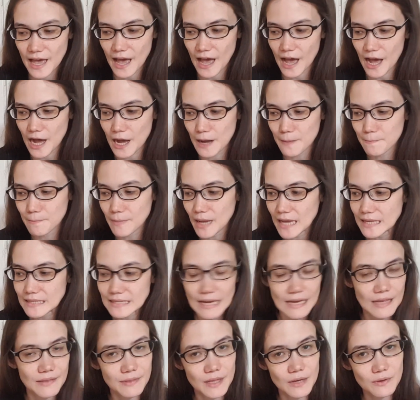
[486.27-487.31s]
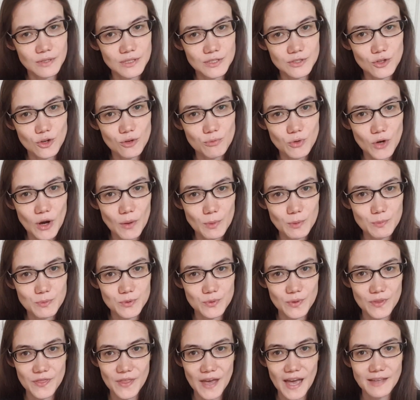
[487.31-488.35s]
And yeah, there was no problems
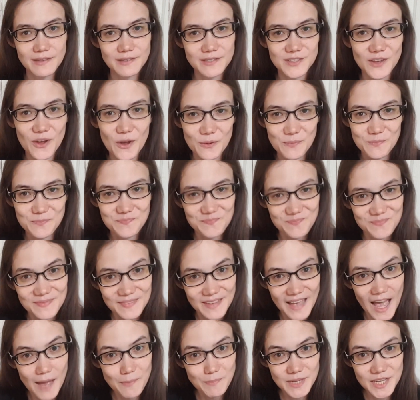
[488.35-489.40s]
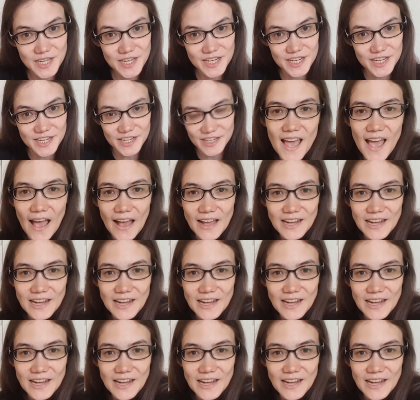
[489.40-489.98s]
with that. So happy!